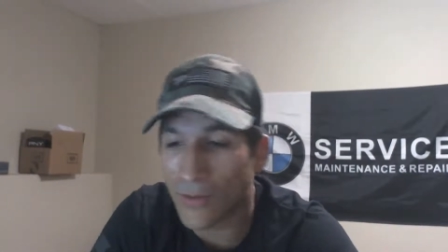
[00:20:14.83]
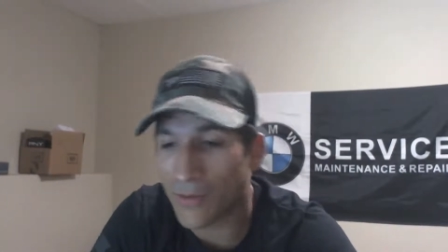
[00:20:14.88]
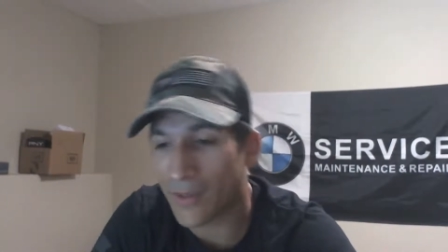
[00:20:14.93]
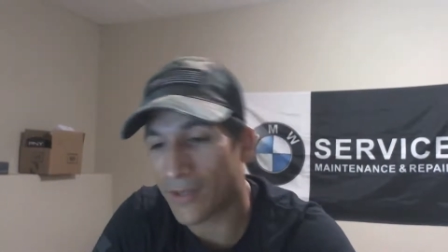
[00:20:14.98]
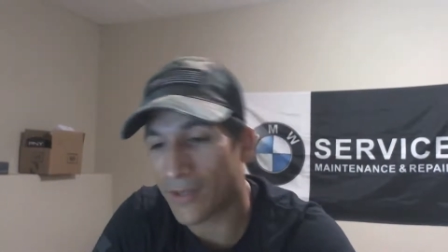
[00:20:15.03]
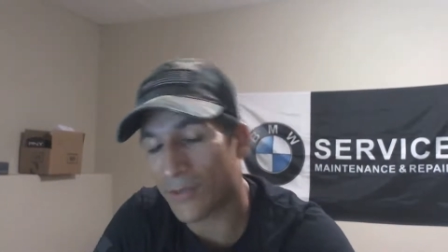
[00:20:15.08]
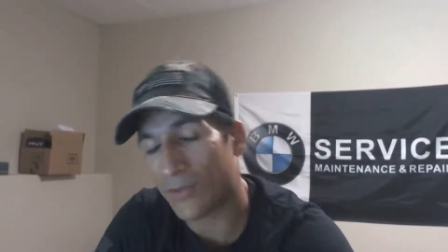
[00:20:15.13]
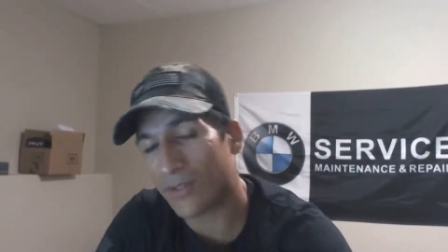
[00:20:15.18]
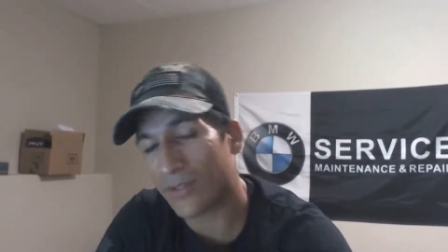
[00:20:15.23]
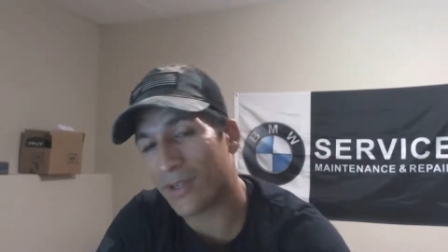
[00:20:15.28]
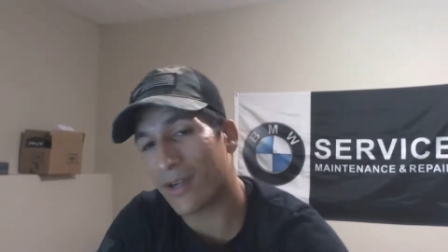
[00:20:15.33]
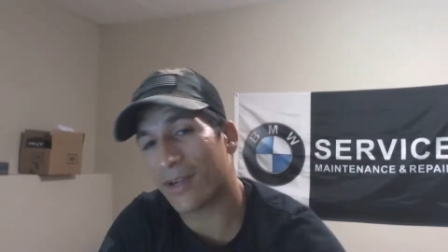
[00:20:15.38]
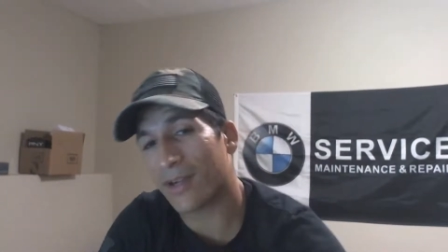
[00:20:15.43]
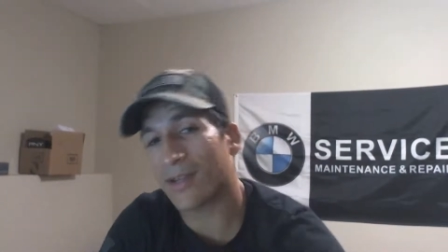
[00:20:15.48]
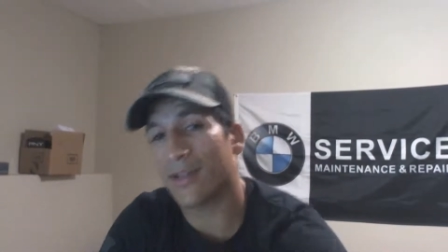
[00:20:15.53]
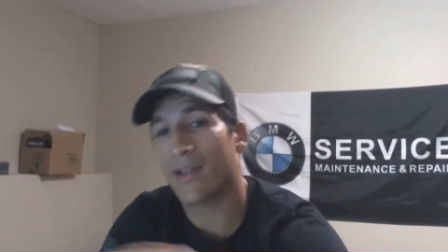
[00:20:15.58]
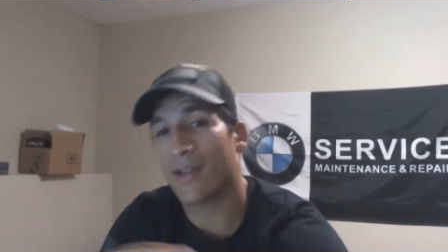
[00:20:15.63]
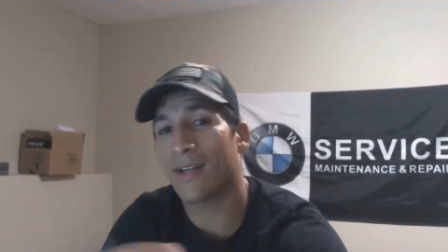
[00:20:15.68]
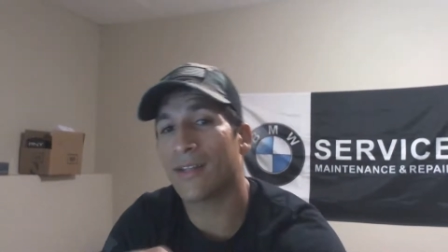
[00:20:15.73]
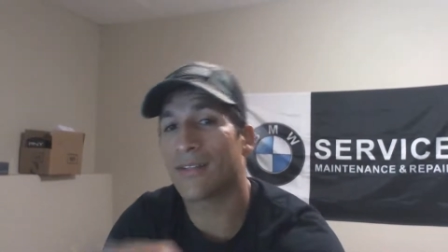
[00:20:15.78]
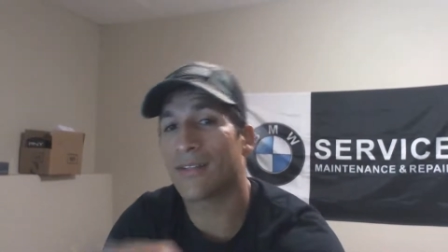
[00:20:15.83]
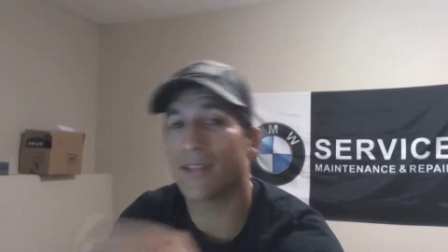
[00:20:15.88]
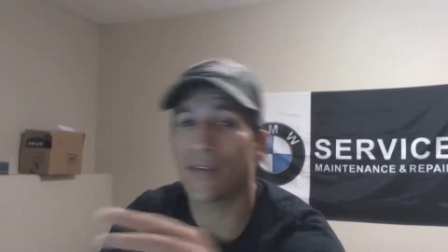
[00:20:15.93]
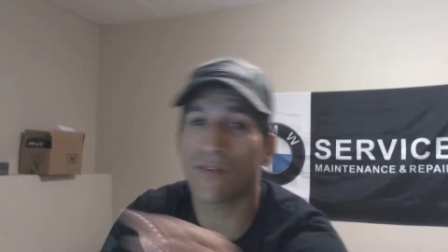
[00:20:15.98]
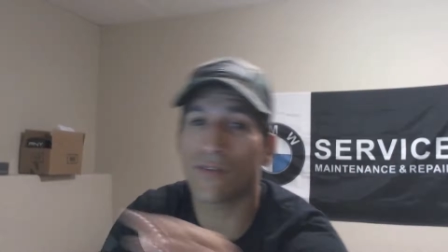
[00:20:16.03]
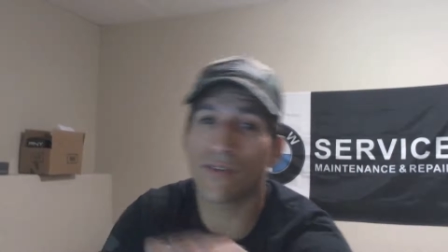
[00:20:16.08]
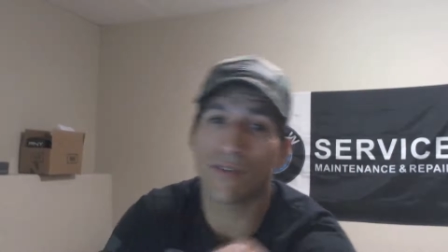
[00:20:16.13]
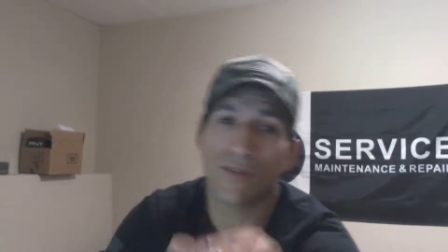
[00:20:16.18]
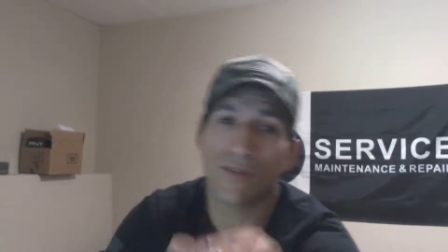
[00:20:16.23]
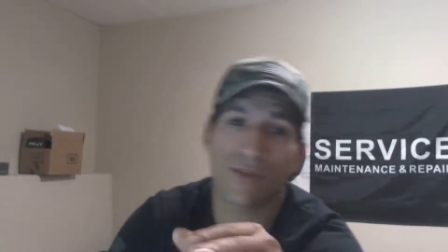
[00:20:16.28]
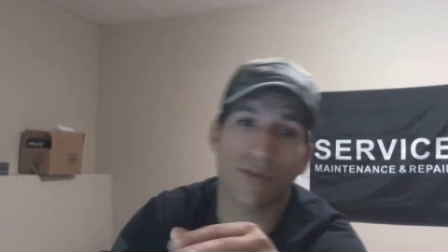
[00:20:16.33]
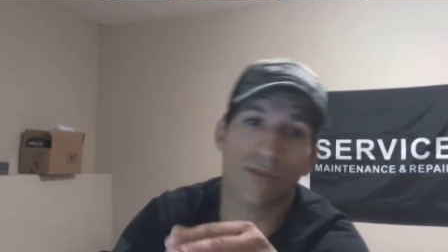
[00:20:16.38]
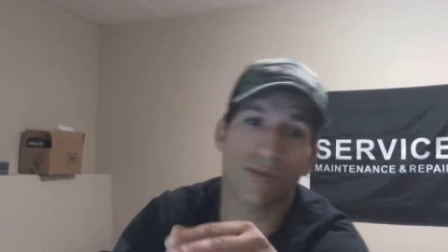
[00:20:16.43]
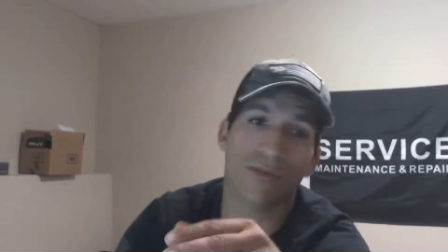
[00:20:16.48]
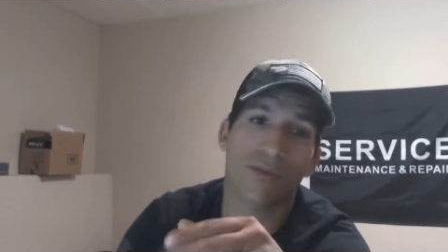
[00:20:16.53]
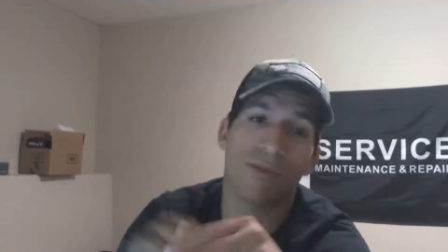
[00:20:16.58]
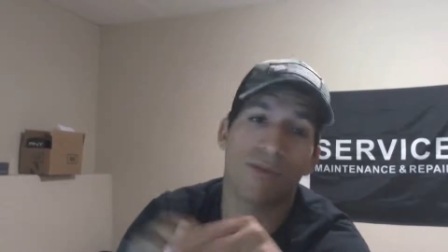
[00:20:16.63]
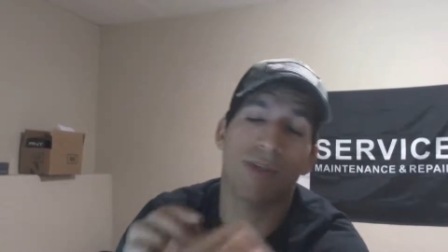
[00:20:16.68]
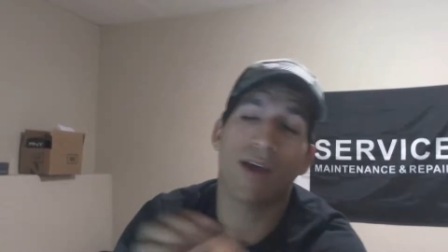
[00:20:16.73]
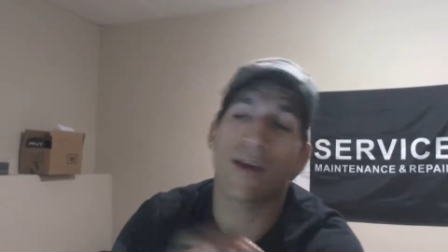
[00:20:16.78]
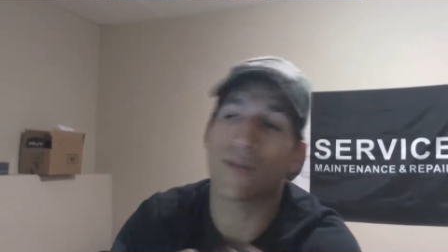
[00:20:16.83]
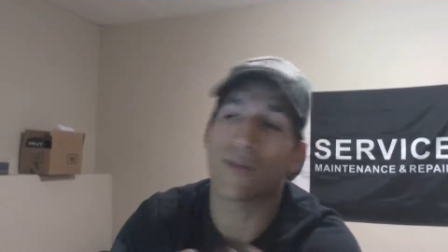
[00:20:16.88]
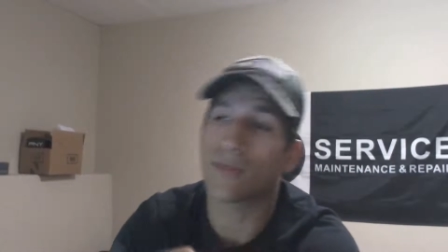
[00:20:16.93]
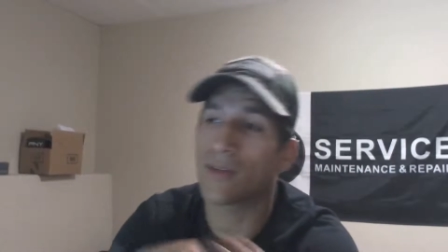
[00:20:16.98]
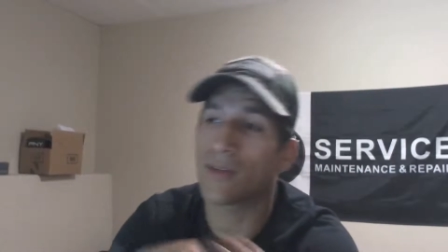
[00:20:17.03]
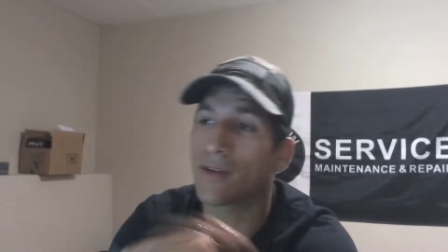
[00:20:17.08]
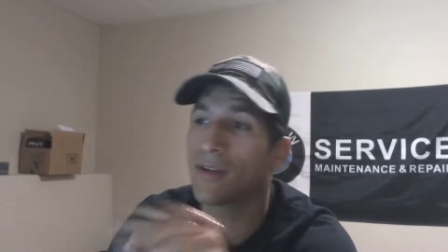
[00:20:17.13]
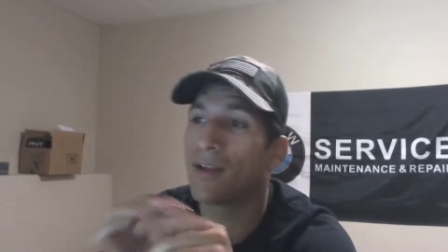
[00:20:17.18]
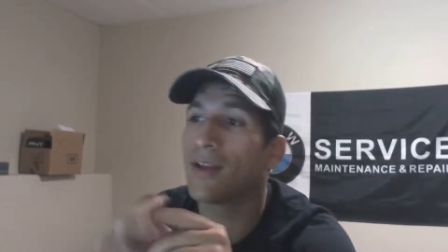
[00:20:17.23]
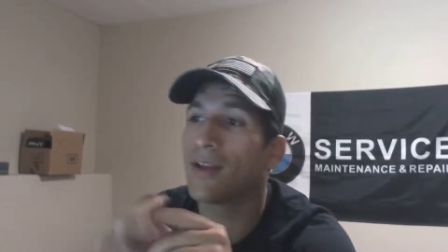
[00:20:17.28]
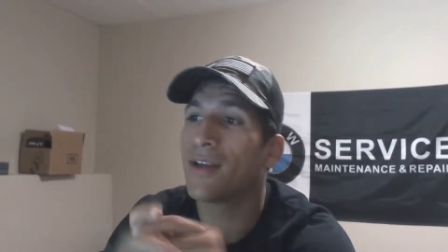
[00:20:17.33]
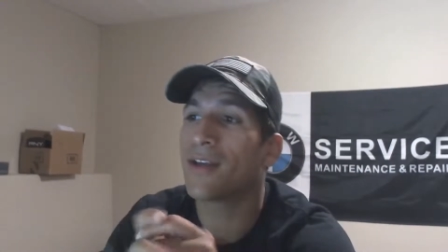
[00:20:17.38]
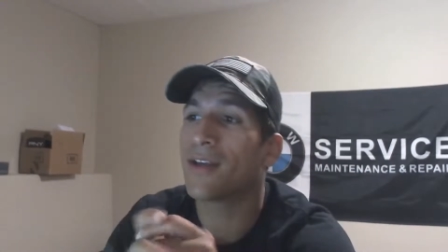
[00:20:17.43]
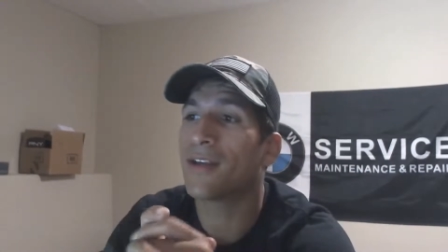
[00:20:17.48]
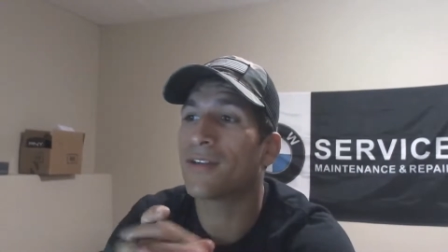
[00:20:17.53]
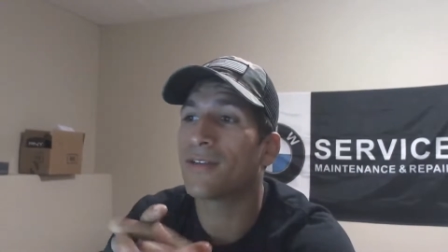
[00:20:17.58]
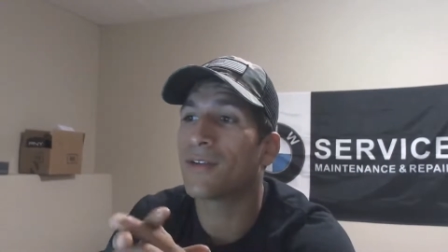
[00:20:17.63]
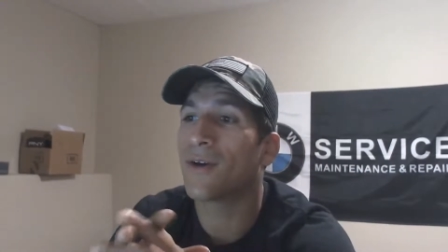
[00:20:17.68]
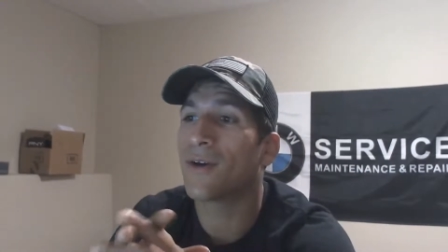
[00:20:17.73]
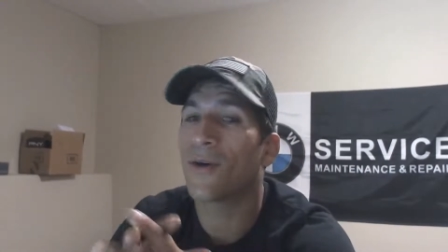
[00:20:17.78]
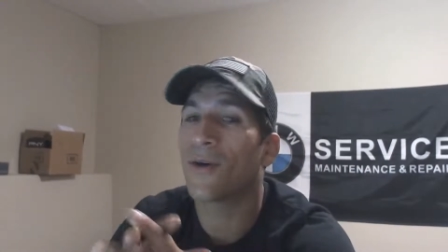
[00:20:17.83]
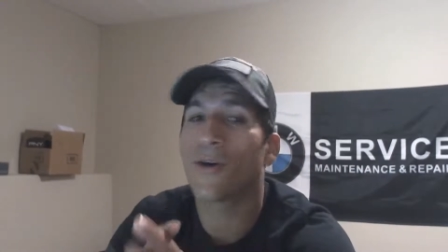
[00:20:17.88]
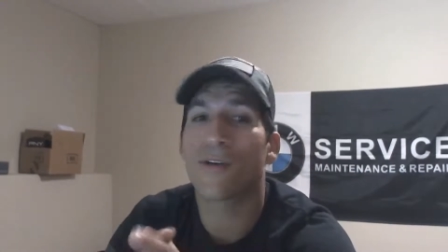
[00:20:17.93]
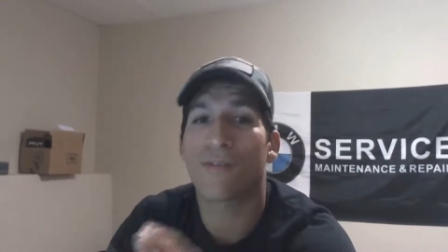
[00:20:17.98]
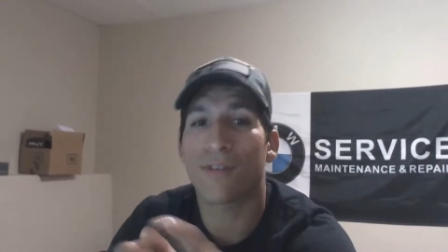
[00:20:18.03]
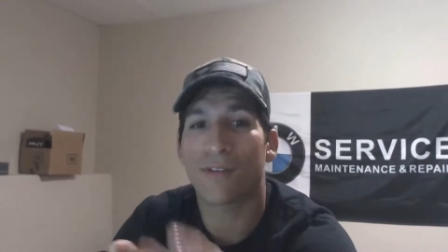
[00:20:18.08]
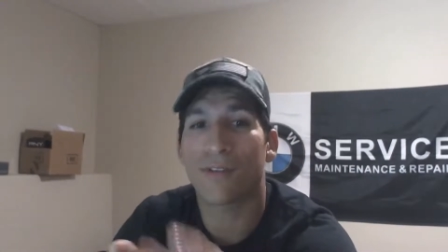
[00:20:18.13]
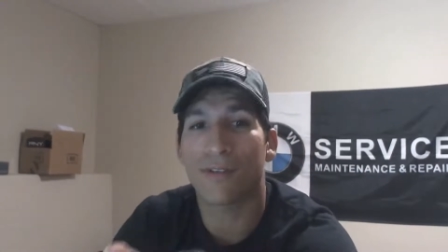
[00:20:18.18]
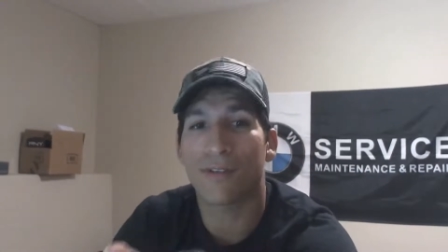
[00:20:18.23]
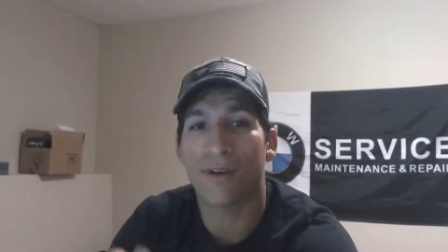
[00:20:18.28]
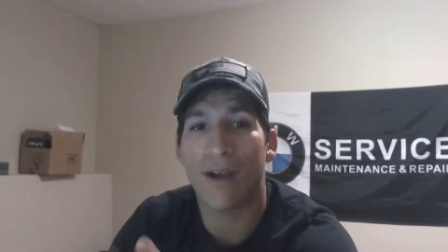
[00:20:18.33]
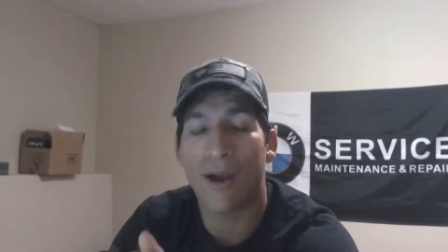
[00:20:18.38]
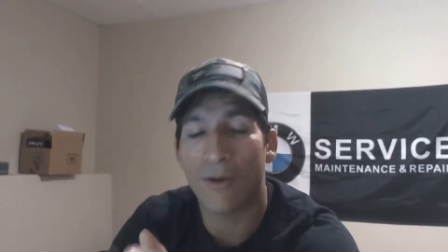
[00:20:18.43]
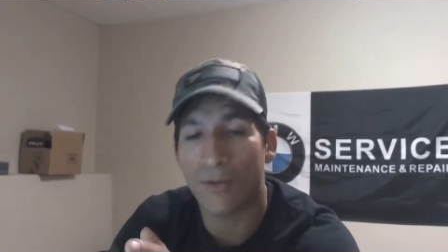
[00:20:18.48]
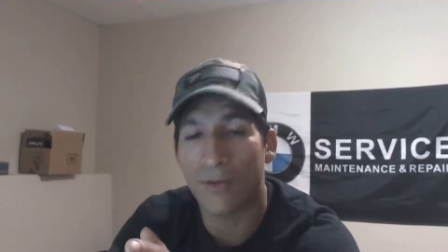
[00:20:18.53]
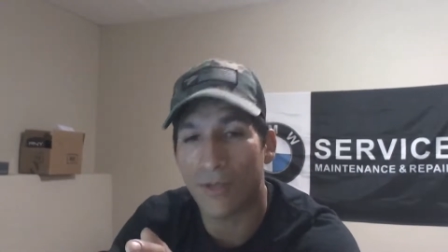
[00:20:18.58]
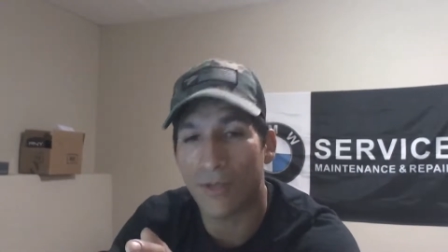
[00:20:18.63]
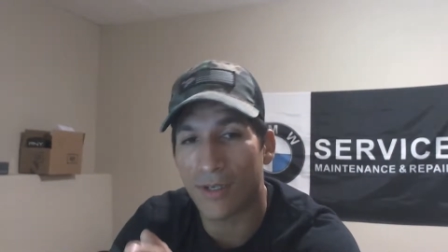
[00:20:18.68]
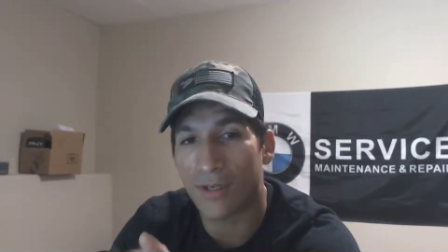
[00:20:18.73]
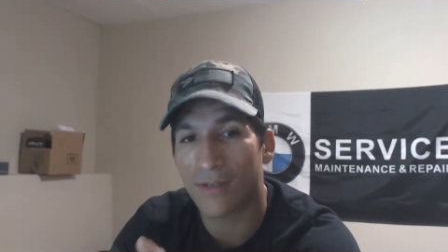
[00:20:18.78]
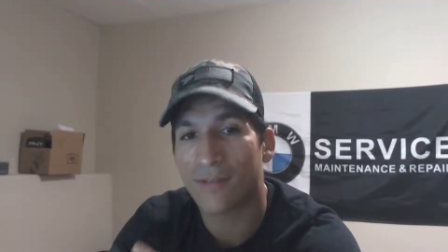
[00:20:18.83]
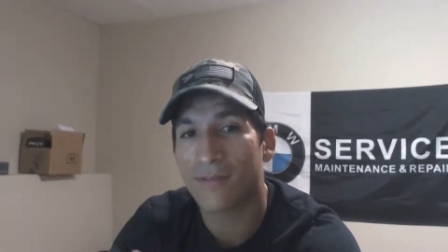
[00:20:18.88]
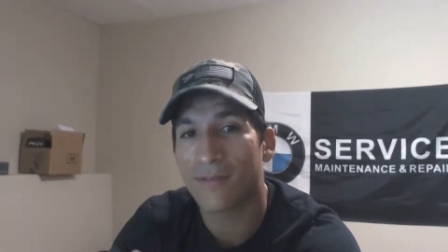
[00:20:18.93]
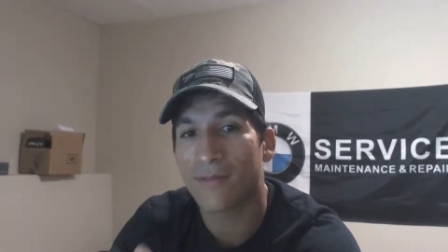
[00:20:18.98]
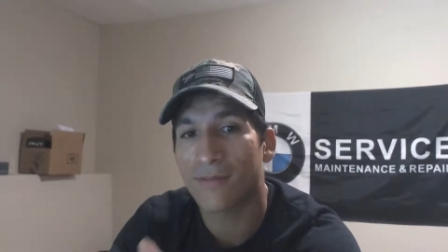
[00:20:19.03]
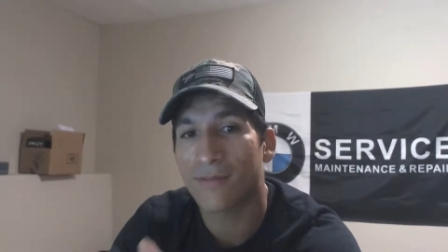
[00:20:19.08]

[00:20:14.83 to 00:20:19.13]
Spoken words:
because we're talking 97 to 2000, is the oil filter housing.